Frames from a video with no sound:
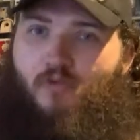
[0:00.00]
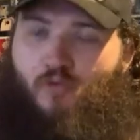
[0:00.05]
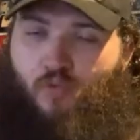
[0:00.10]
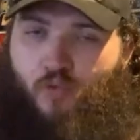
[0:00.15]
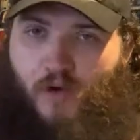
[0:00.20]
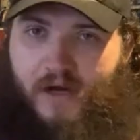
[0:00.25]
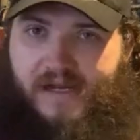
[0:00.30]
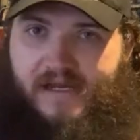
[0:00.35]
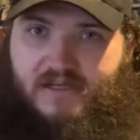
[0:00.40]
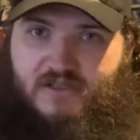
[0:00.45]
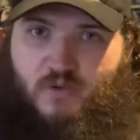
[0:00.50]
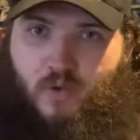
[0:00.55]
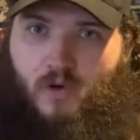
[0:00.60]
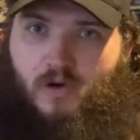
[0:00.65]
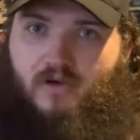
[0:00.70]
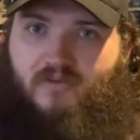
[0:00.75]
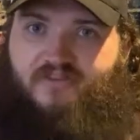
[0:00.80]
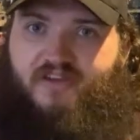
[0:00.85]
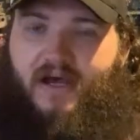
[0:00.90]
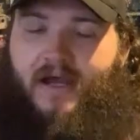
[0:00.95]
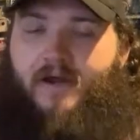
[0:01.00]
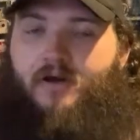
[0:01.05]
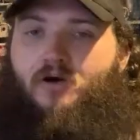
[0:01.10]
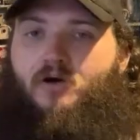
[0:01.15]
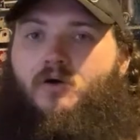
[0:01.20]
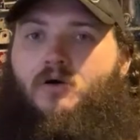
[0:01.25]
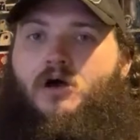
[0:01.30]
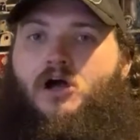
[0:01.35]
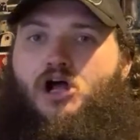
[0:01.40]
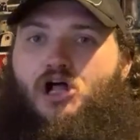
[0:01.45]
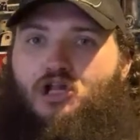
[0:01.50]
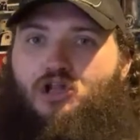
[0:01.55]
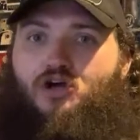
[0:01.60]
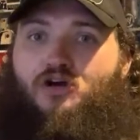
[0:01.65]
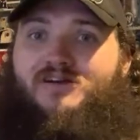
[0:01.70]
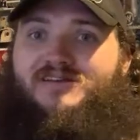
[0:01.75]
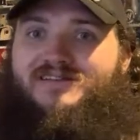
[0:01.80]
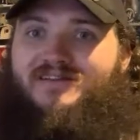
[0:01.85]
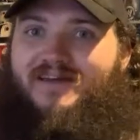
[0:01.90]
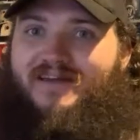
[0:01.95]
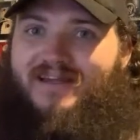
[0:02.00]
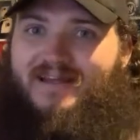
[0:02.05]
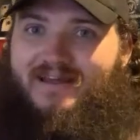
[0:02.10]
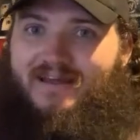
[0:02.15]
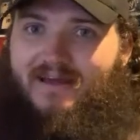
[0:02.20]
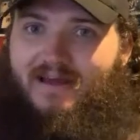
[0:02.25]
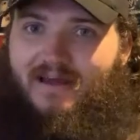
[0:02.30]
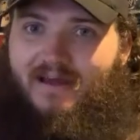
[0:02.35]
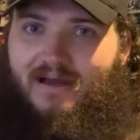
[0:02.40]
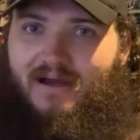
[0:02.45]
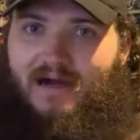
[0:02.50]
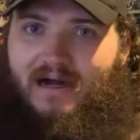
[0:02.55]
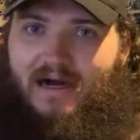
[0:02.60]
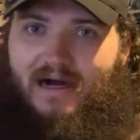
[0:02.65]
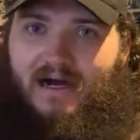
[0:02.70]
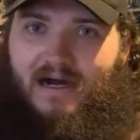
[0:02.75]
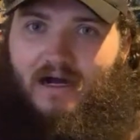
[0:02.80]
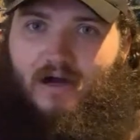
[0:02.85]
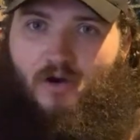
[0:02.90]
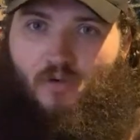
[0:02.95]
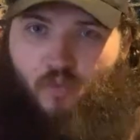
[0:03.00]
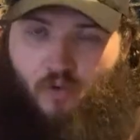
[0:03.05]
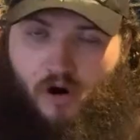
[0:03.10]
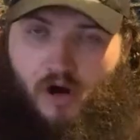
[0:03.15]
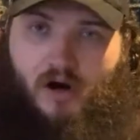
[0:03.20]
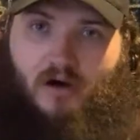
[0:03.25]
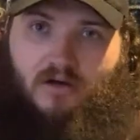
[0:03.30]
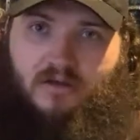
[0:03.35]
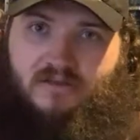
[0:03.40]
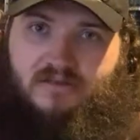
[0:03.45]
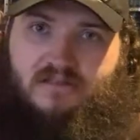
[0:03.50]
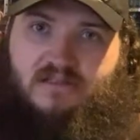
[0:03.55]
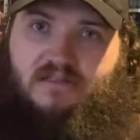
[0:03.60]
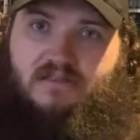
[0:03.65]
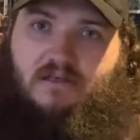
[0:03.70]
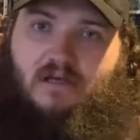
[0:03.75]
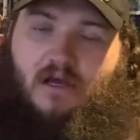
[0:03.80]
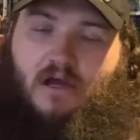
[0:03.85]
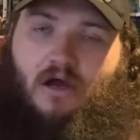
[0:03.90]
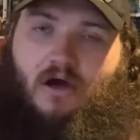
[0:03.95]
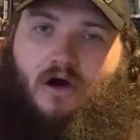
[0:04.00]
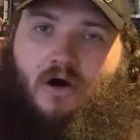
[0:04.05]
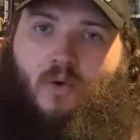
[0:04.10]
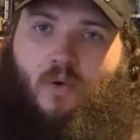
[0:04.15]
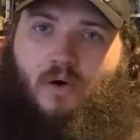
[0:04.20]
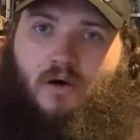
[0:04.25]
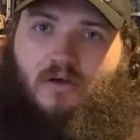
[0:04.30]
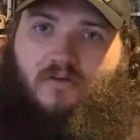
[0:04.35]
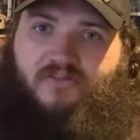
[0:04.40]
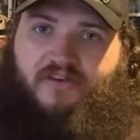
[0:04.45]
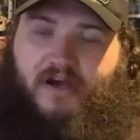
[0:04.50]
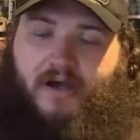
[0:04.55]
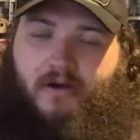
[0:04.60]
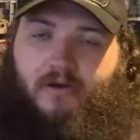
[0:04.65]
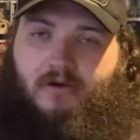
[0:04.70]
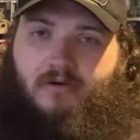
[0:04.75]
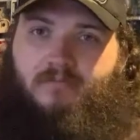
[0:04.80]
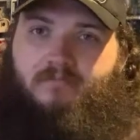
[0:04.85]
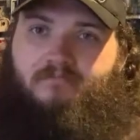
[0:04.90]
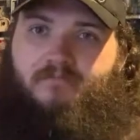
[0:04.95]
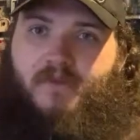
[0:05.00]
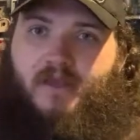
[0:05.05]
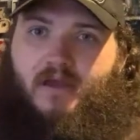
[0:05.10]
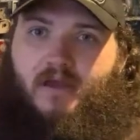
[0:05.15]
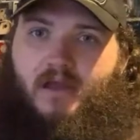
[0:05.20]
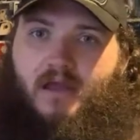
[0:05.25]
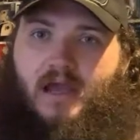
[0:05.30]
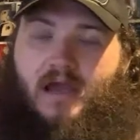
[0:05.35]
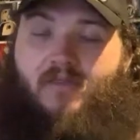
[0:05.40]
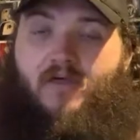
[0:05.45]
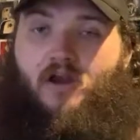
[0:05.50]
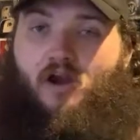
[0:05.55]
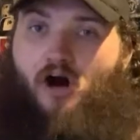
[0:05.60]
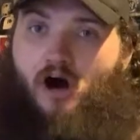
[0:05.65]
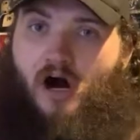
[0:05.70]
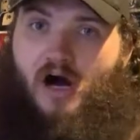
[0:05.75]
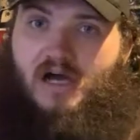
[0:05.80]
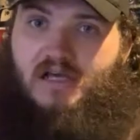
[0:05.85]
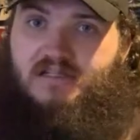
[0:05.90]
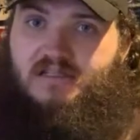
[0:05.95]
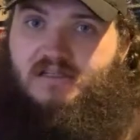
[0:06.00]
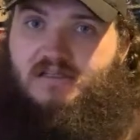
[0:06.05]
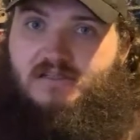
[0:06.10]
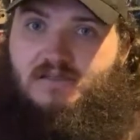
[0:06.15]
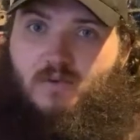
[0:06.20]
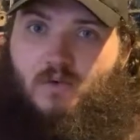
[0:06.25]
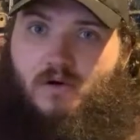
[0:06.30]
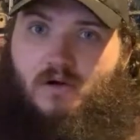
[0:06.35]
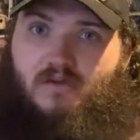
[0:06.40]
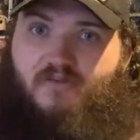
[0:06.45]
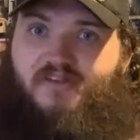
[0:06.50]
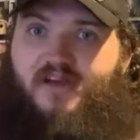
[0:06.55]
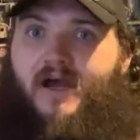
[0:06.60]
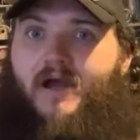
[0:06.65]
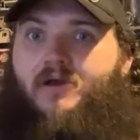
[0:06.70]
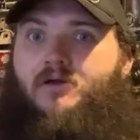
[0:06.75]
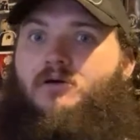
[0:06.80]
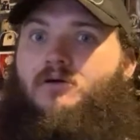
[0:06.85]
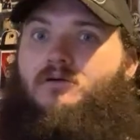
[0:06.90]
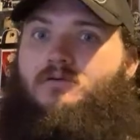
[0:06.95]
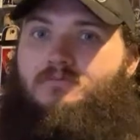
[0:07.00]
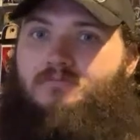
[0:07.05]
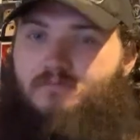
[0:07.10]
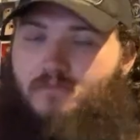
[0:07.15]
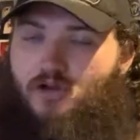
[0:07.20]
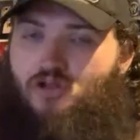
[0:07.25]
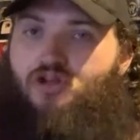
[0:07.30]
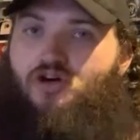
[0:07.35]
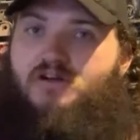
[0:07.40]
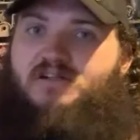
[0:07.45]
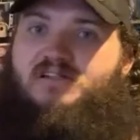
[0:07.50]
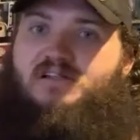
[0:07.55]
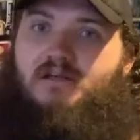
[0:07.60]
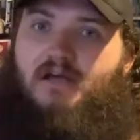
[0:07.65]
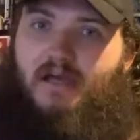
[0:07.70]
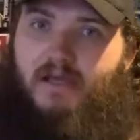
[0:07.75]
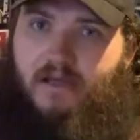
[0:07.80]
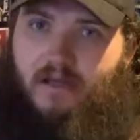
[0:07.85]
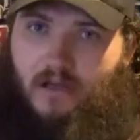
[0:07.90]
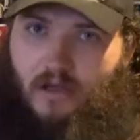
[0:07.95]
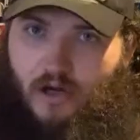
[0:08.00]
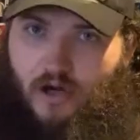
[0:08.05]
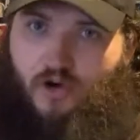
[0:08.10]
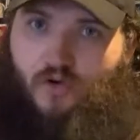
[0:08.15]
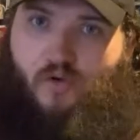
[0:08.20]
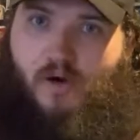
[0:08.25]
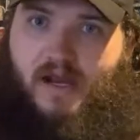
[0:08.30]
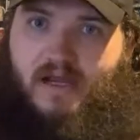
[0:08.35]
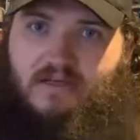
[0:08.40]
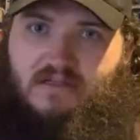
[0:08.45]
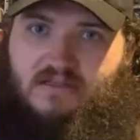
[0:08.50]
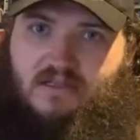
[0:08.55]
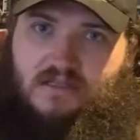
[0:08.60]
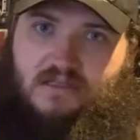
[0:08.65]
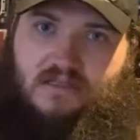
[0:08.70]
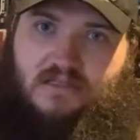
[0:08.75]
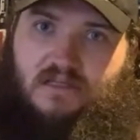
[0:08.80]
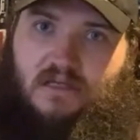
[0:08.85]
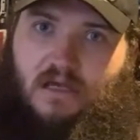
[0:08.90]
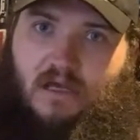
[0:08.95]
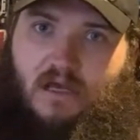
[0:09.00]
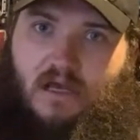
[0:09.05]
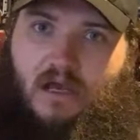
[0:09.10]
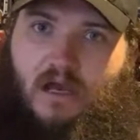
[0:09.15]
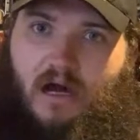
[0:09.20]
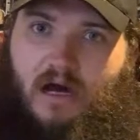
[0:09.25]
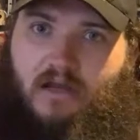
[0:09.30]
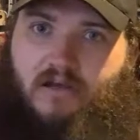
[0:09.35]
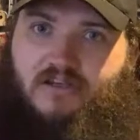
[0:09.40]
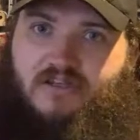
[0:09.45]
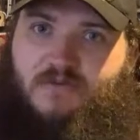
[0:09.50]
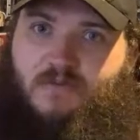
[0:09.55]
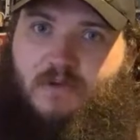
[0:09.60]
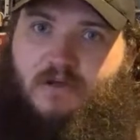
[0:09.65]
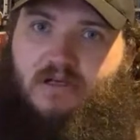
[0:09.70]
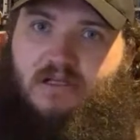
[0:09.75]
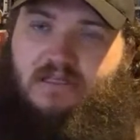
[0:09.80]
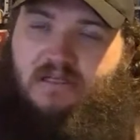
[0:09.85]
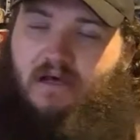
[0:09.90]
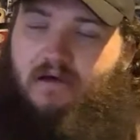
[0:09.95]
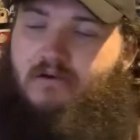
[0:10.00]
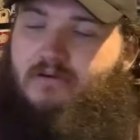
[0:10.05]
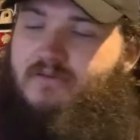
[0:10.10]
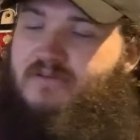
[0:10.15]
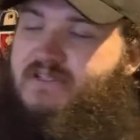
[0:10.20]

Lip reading: Rhea's world title looks like Rollins' world title, and then Asuka's world title looks like Reigns' undisputed title.